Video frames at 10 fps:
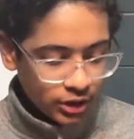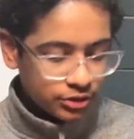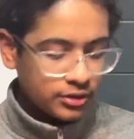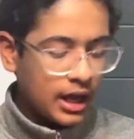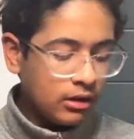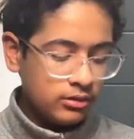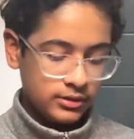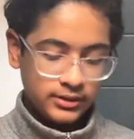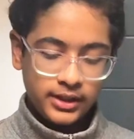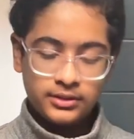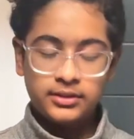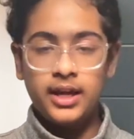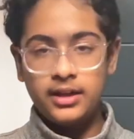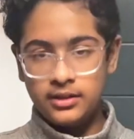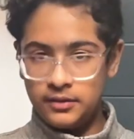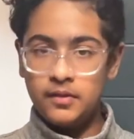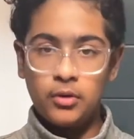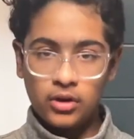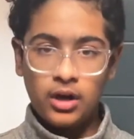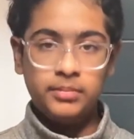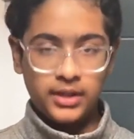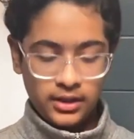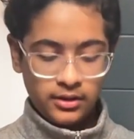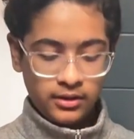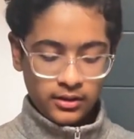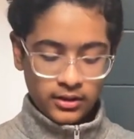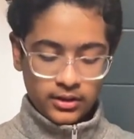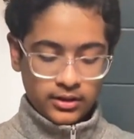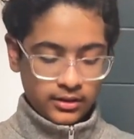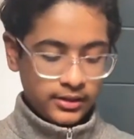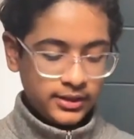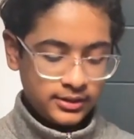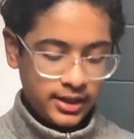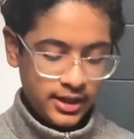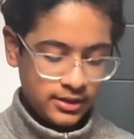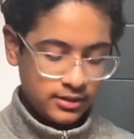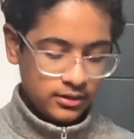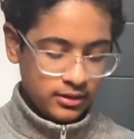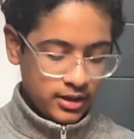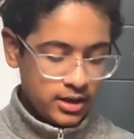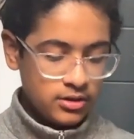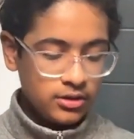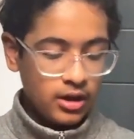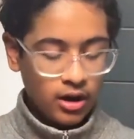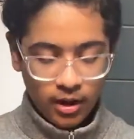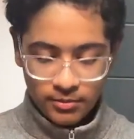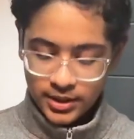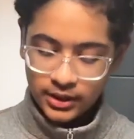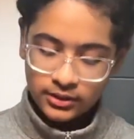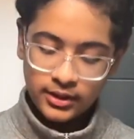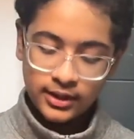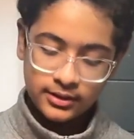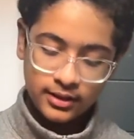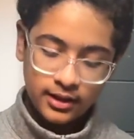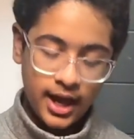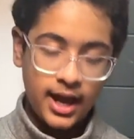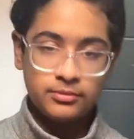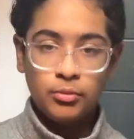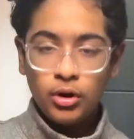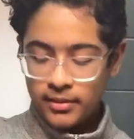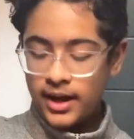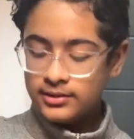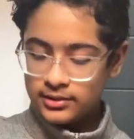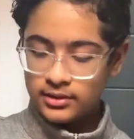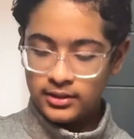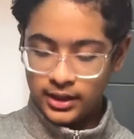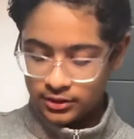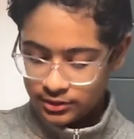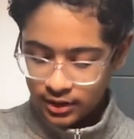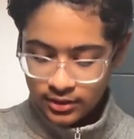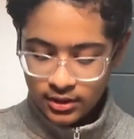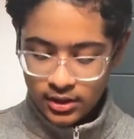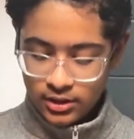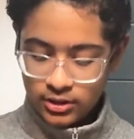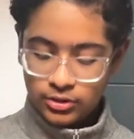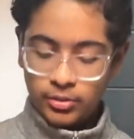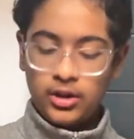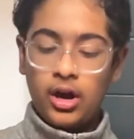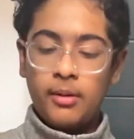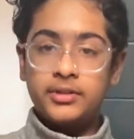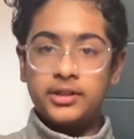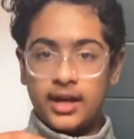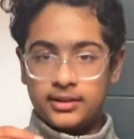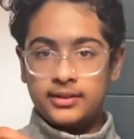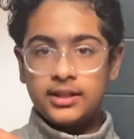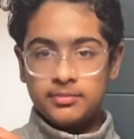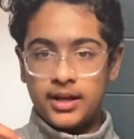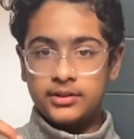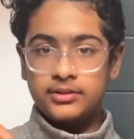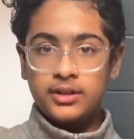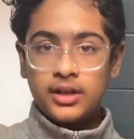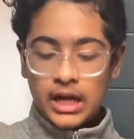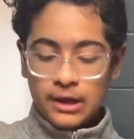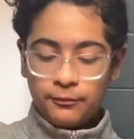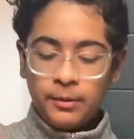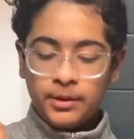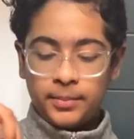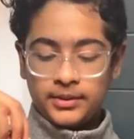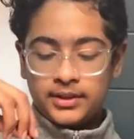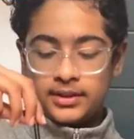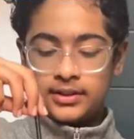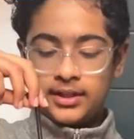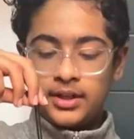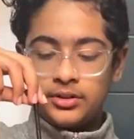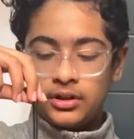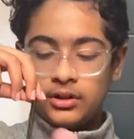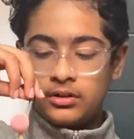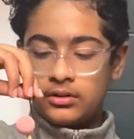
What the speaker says: So now let's get even more complicated. Let's take an object that has more mass, like our sun, to an object that has less mass. If we were to put this at the center,